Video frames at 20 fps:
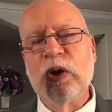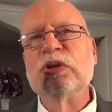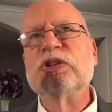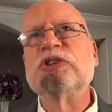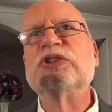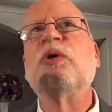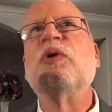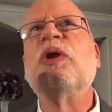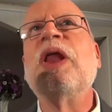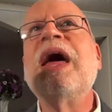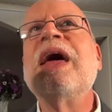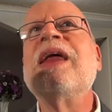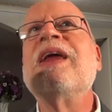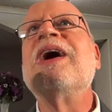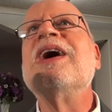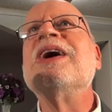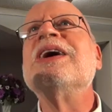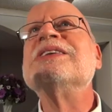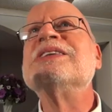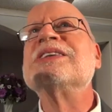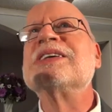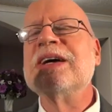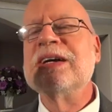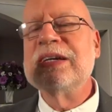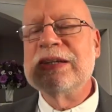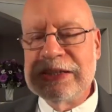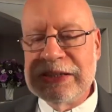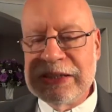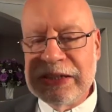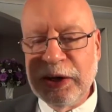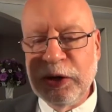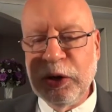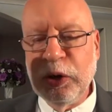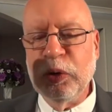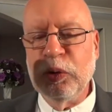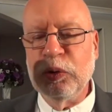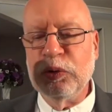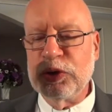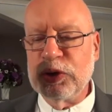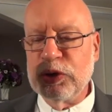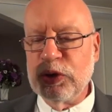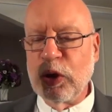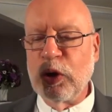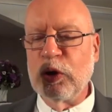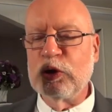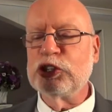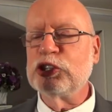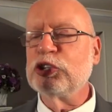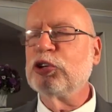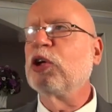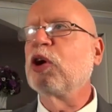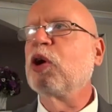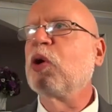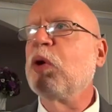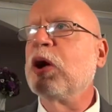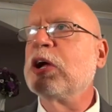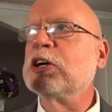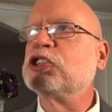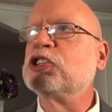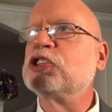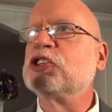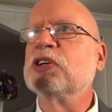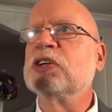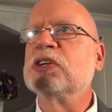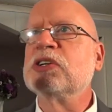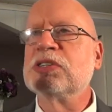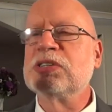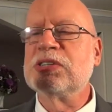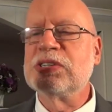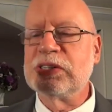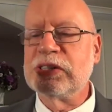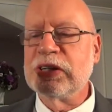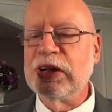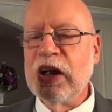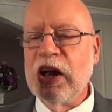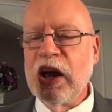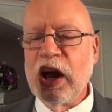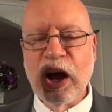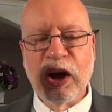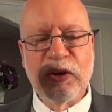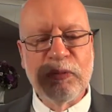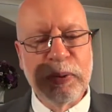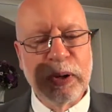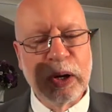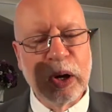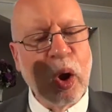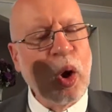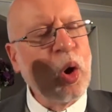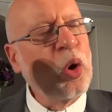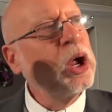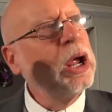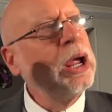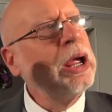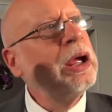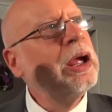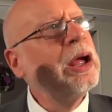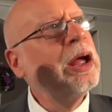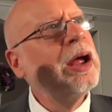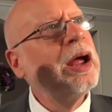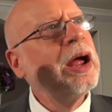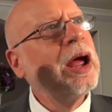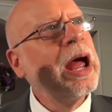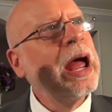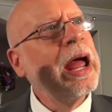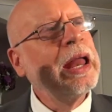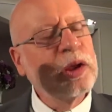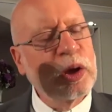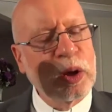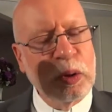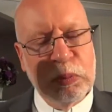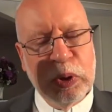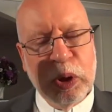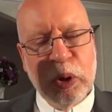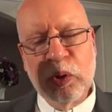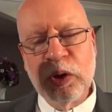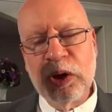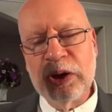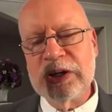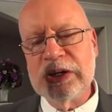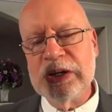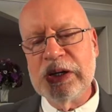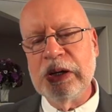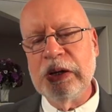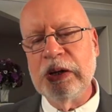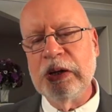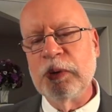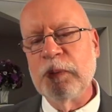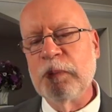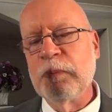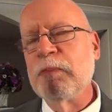So let us continue to nurture the questions of belonging and community.